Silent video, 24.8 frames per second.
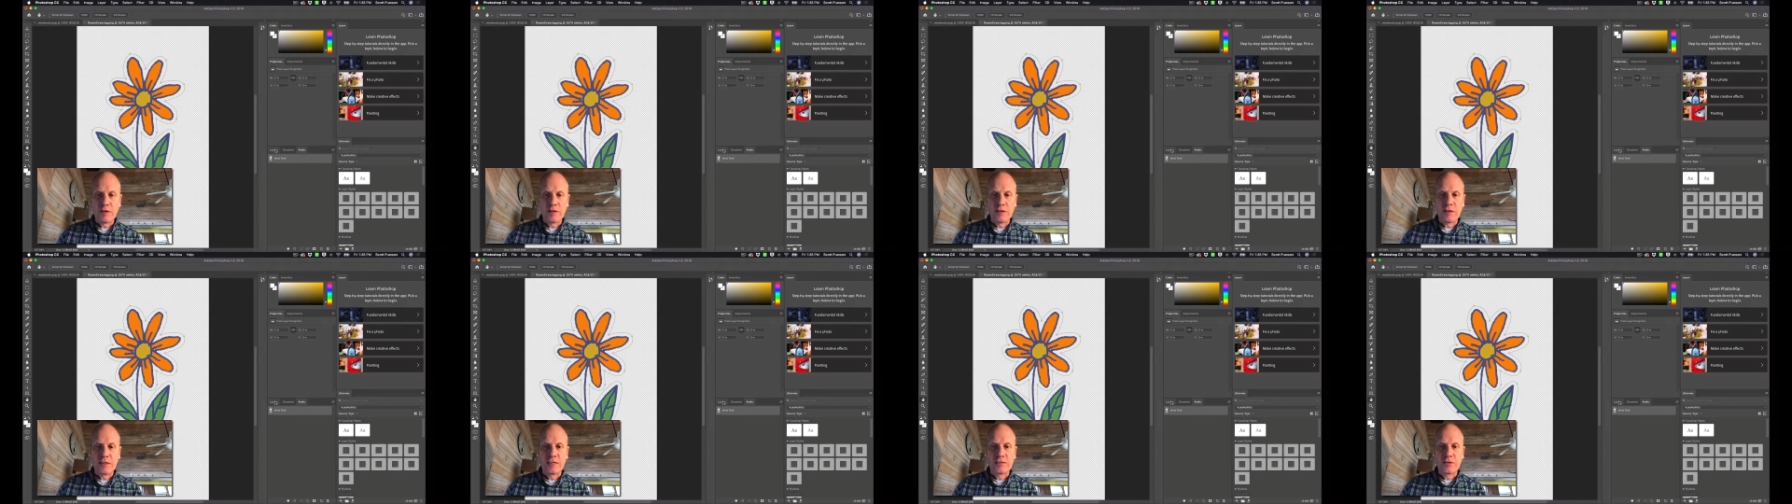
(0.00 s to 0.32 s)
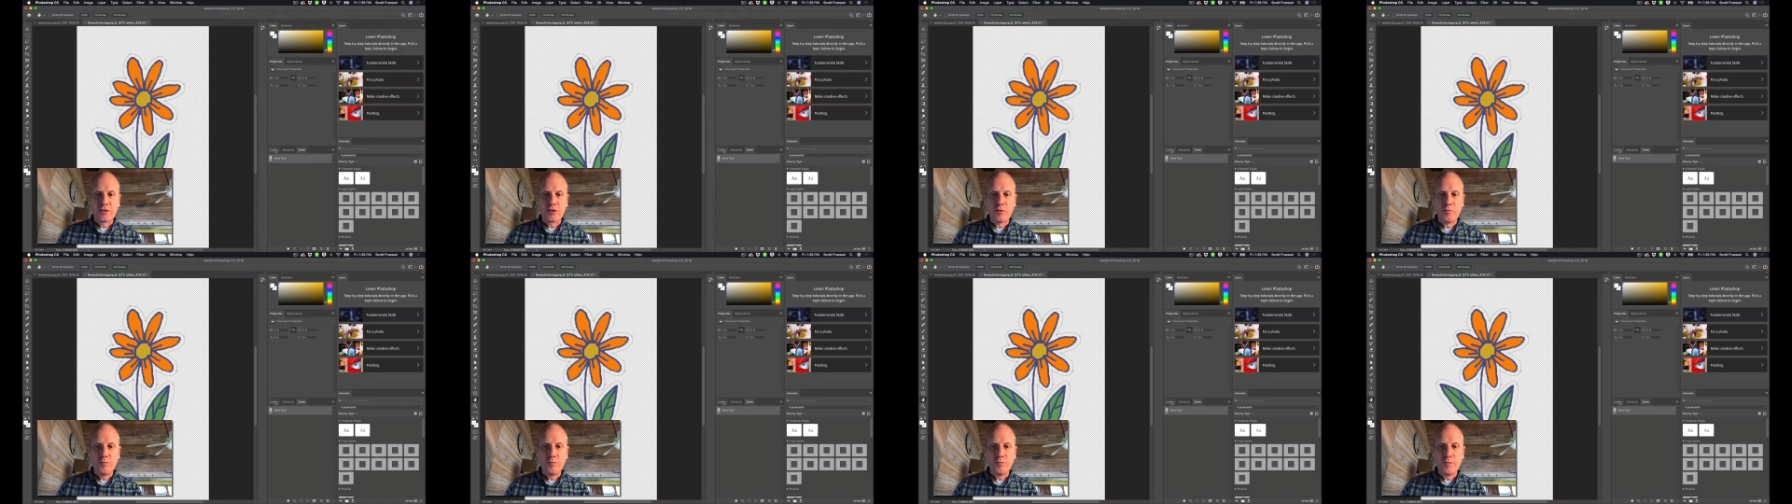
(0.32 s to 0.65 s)
Let's
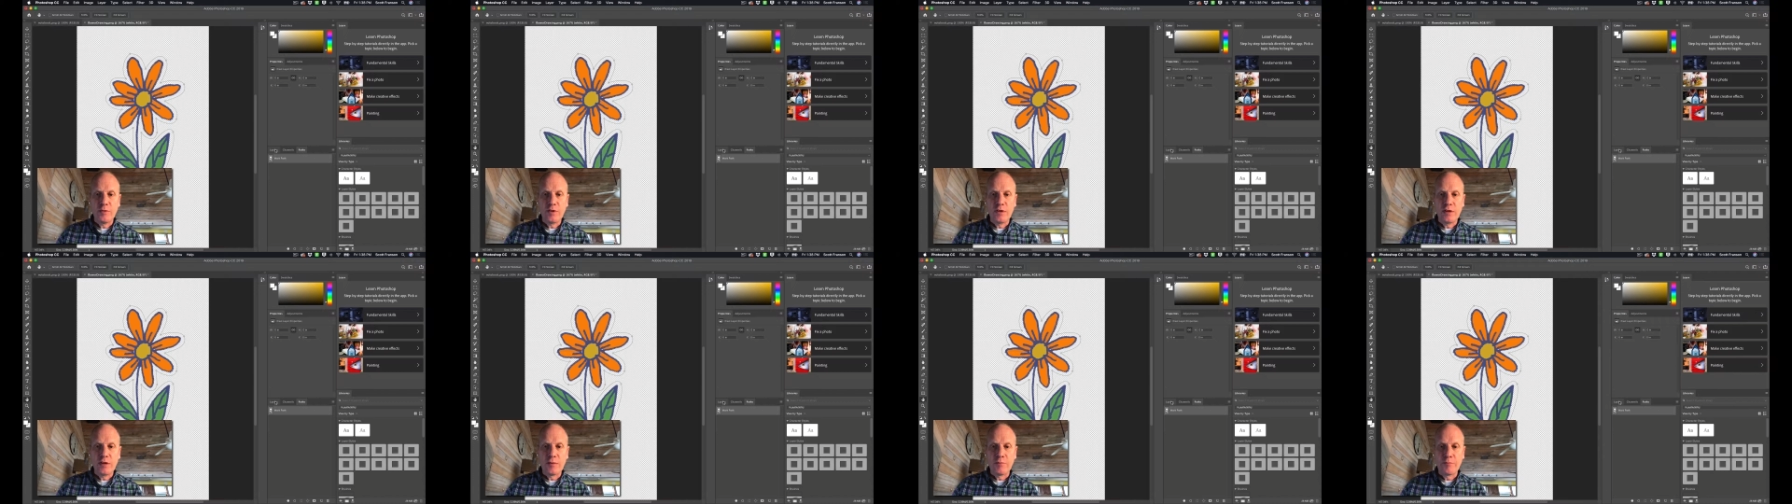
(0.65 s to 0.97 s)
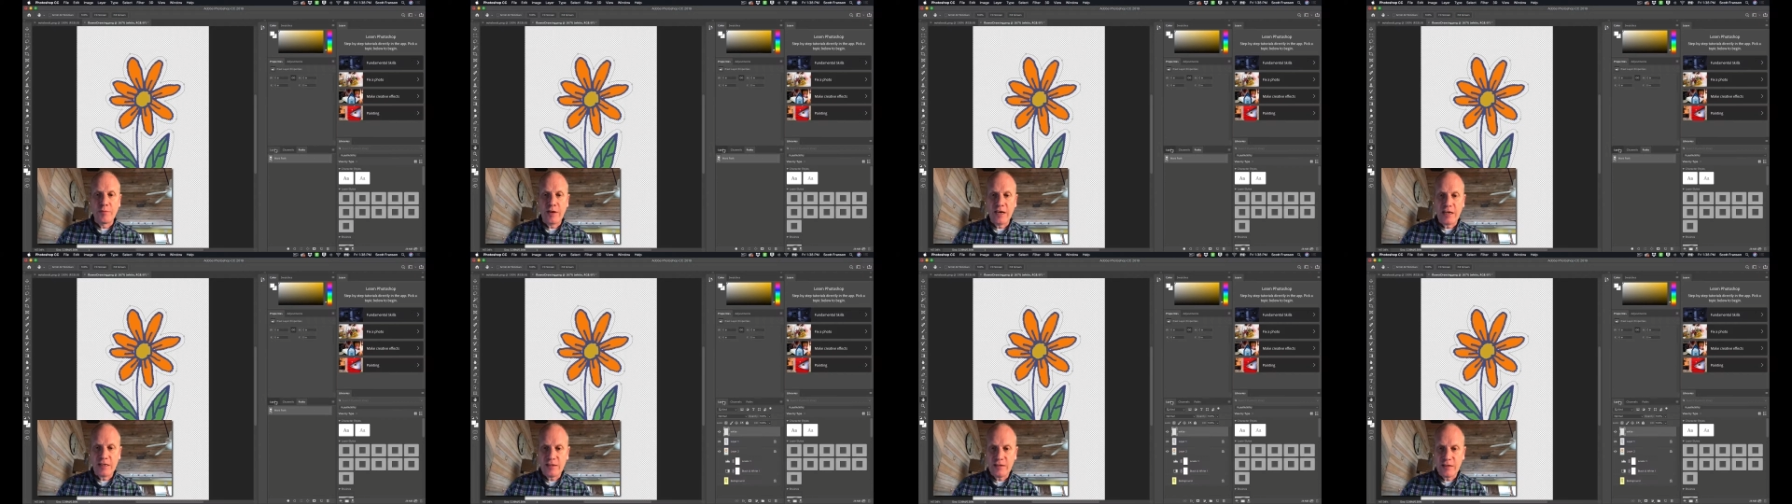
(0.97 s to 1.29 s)
go
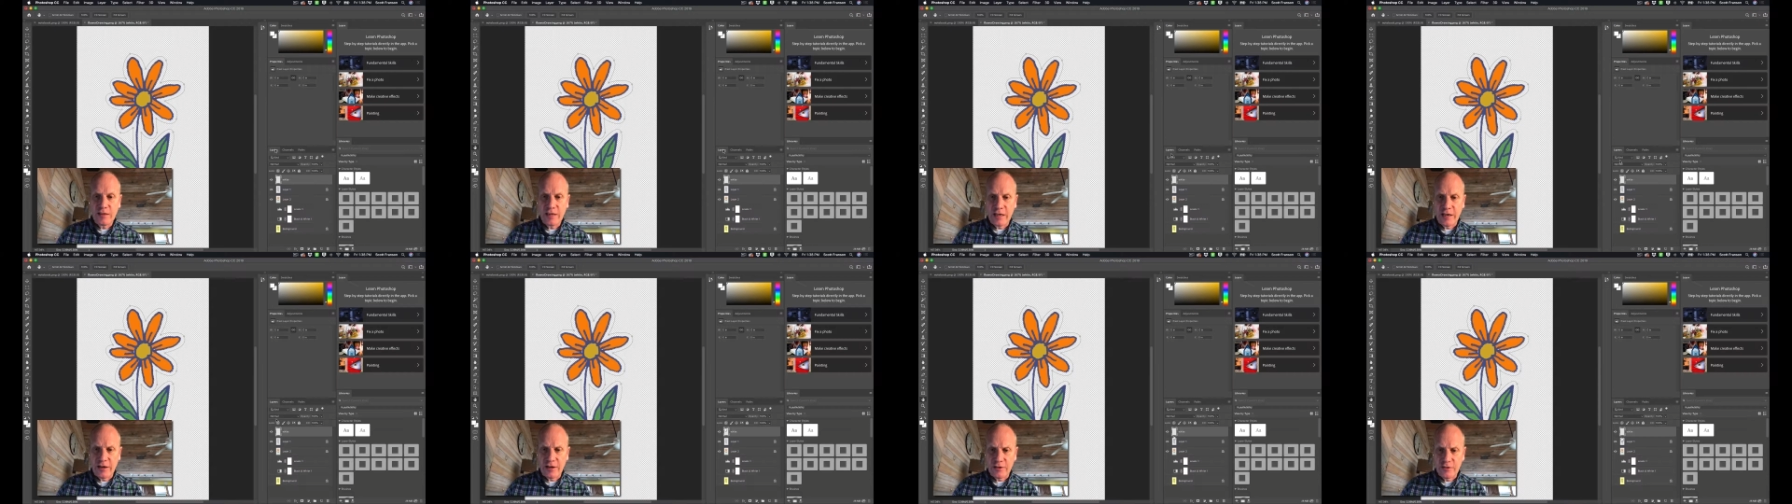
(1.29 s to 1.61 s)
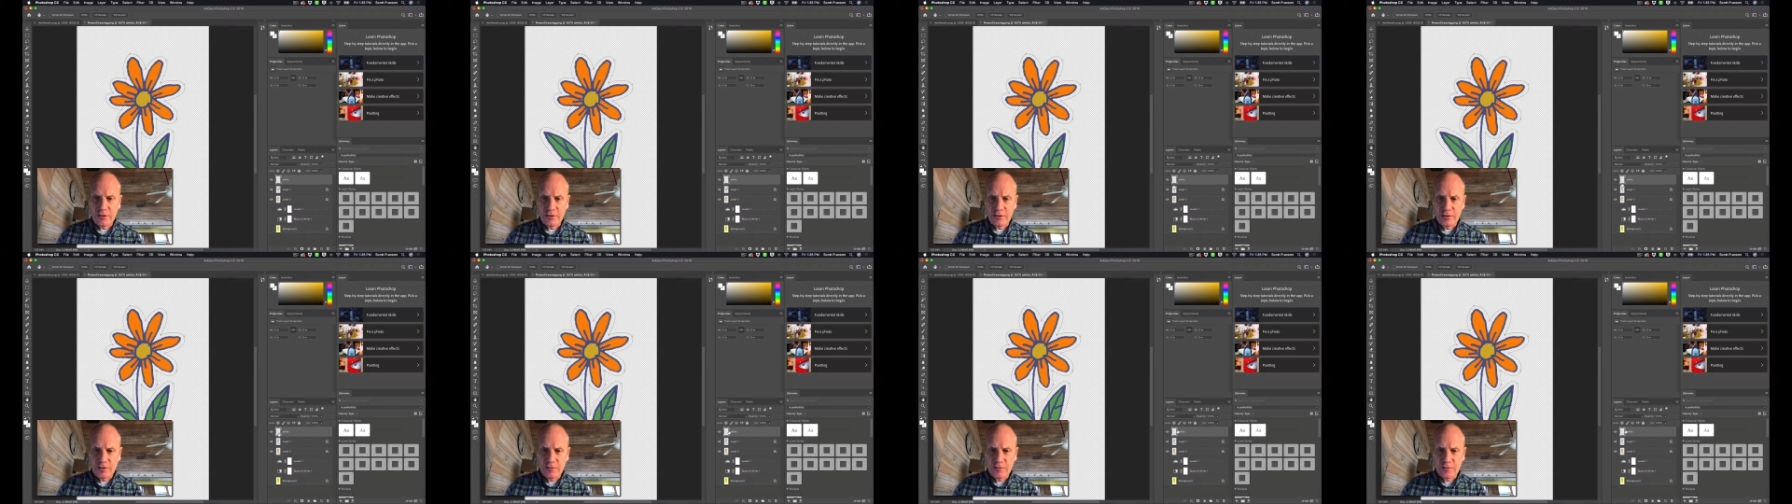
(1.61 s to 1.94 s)
back to
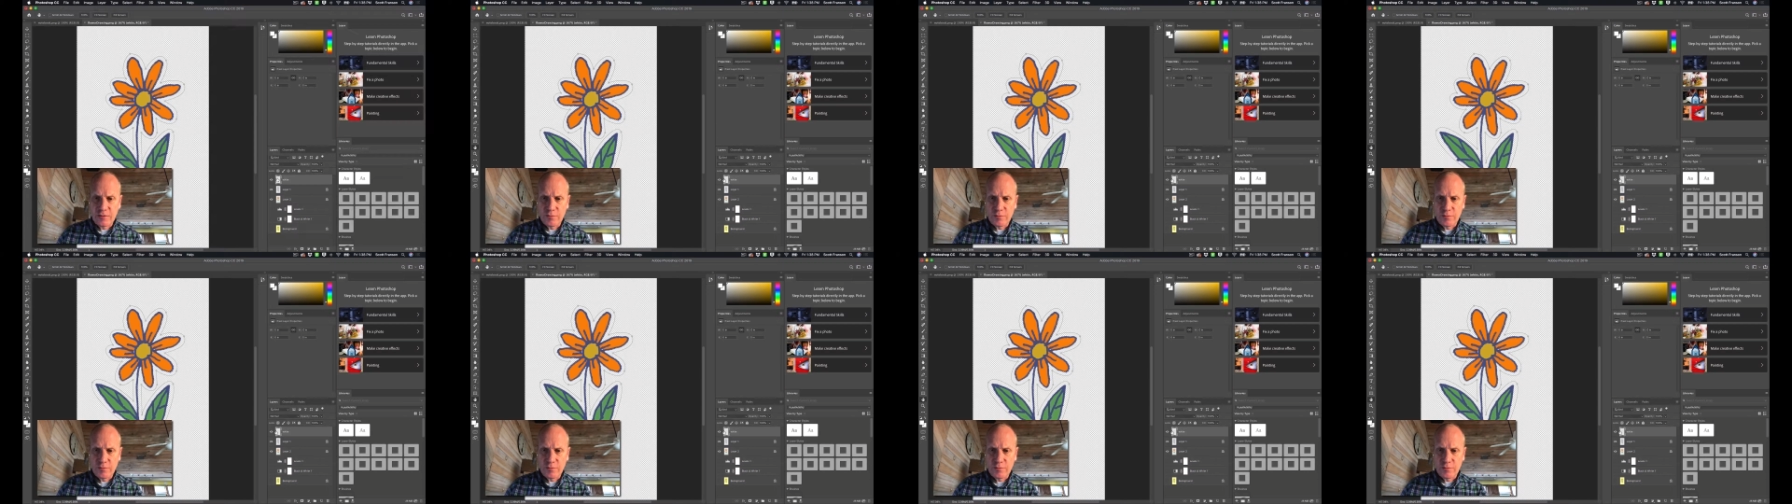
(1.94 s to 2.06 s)
layers.